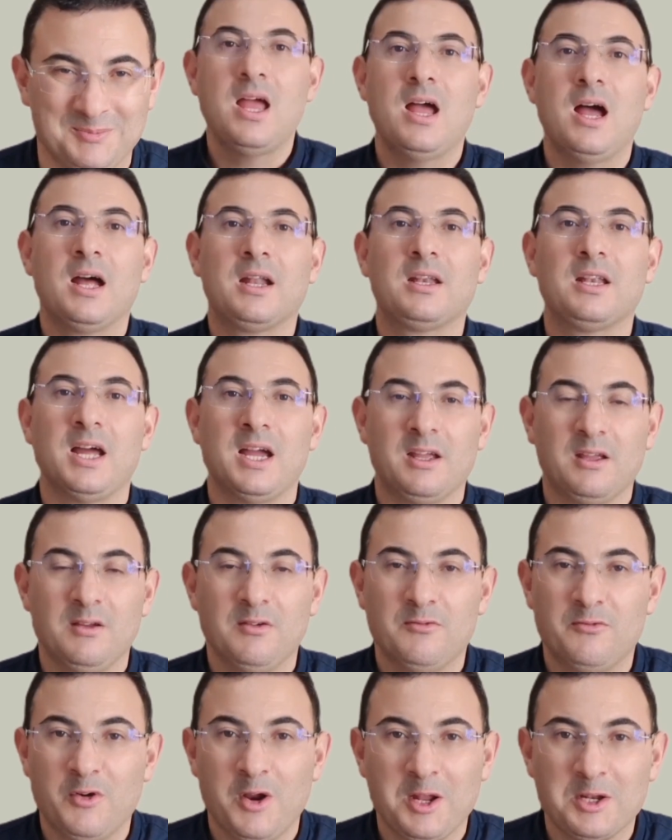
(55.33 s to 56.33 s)
Unlike
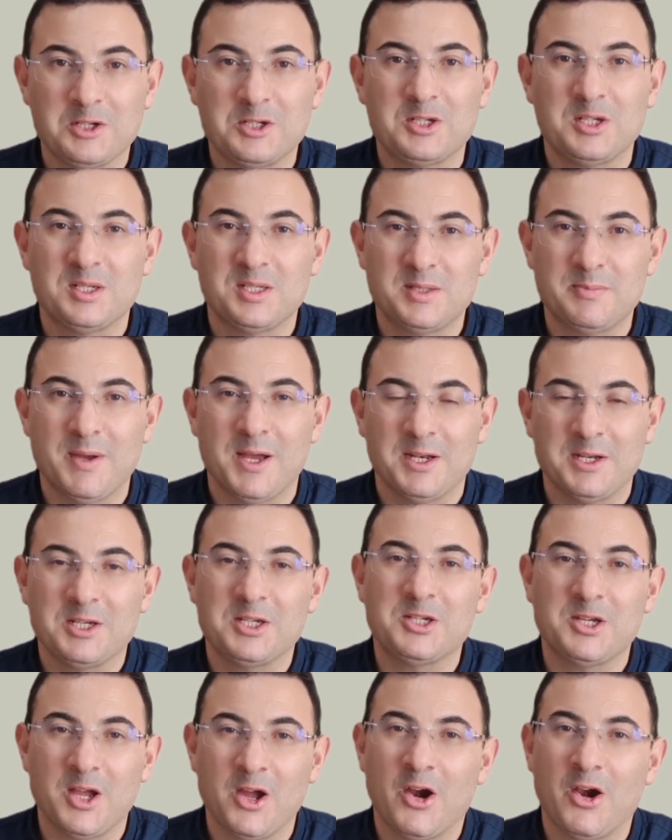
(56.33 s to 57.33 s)
French,
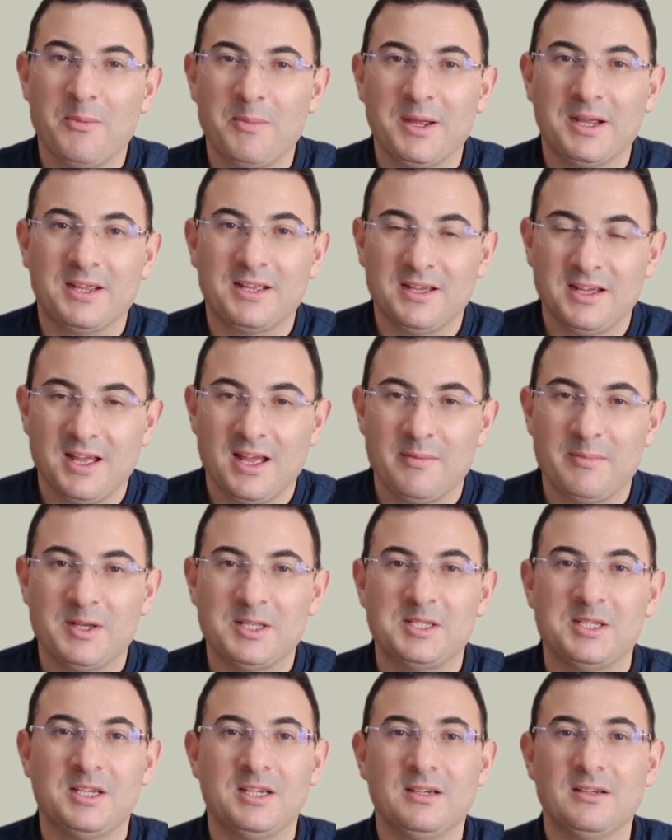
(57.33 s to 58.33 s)
Spanish, Arabic,
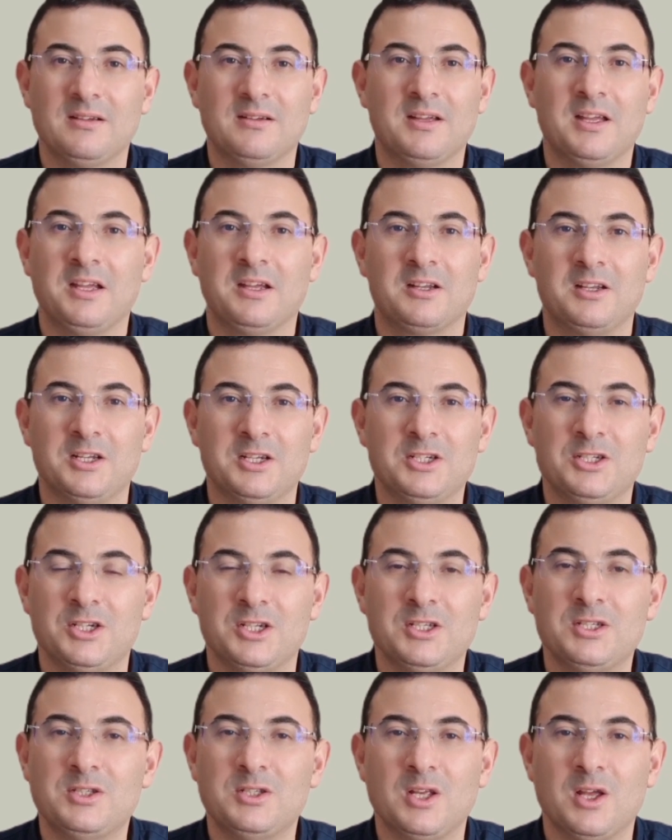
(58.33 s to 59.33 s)
Amazigh, English
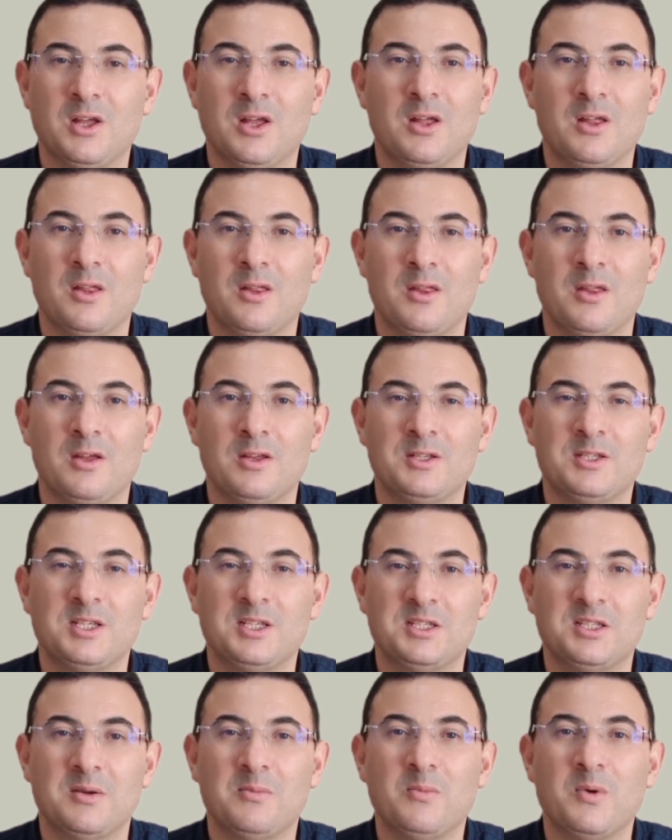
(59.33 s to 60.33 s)
is the
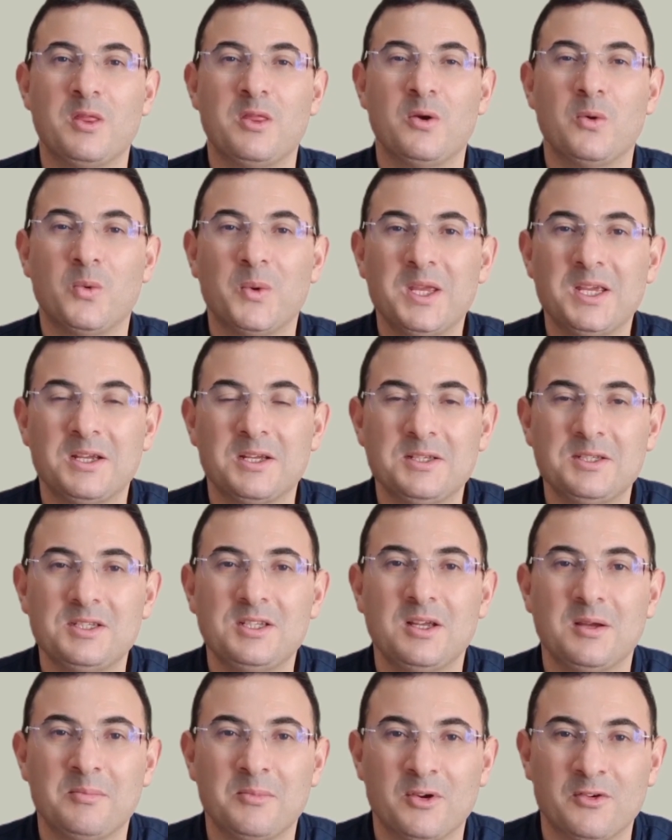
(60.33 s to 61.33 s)
system with the
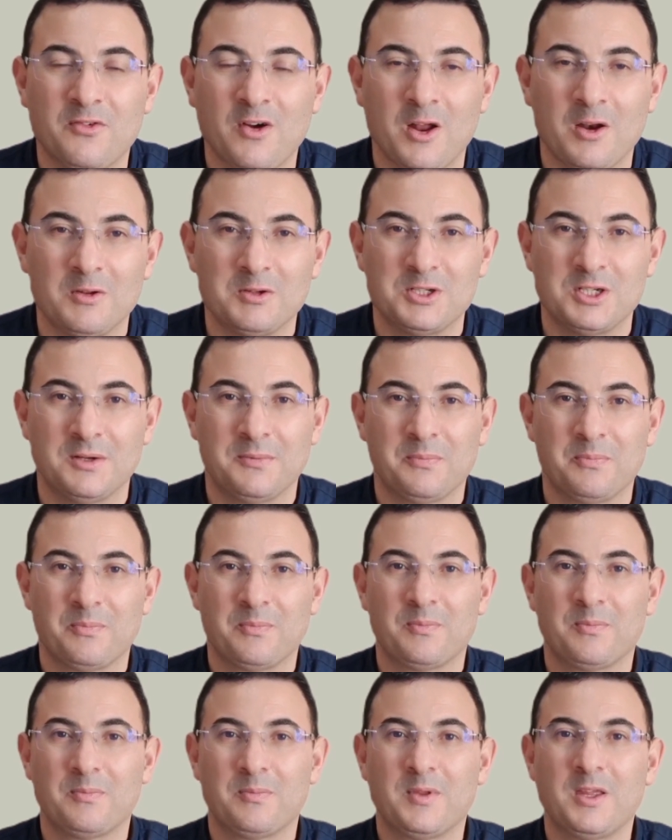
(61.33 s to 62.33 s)
weakest morphology.
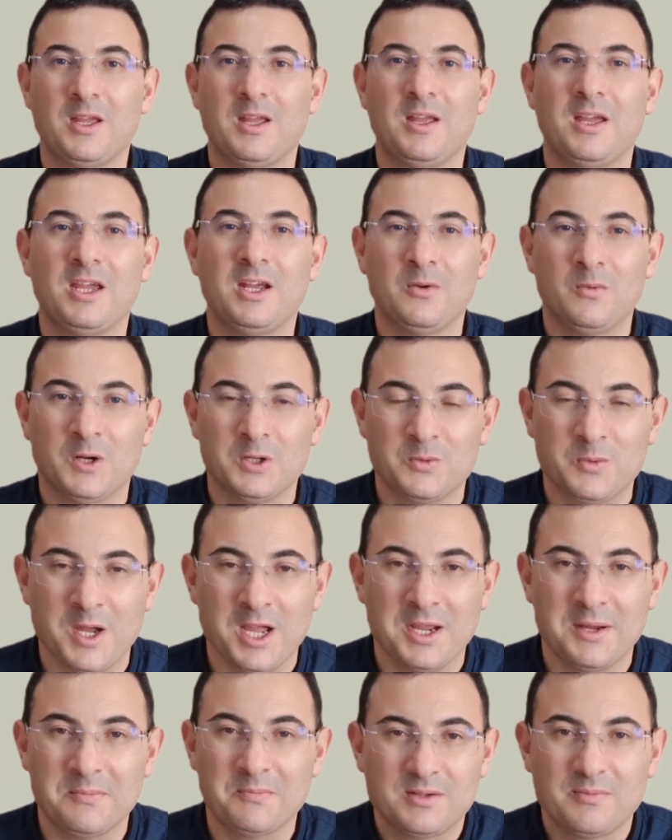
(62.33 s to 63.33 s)
In what
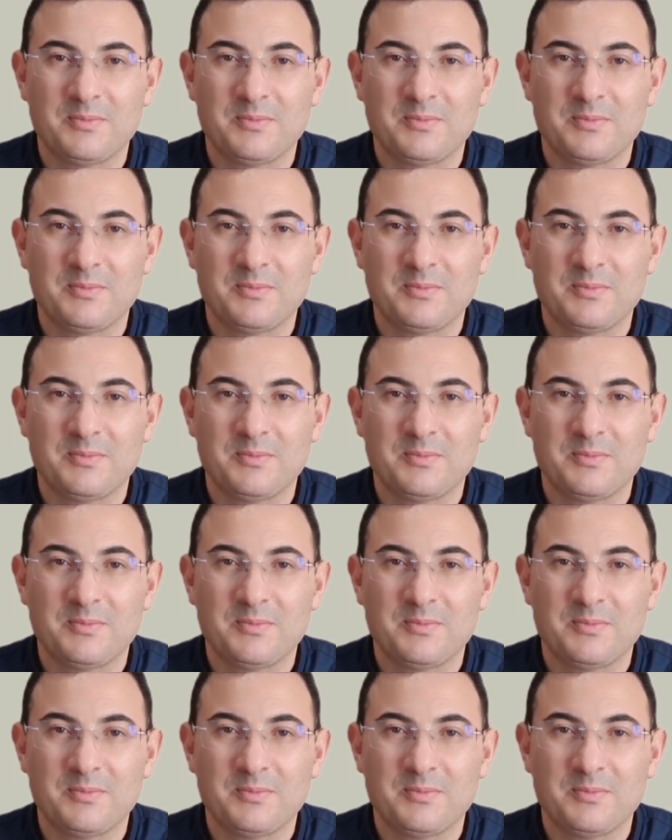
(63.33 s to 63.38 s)
way?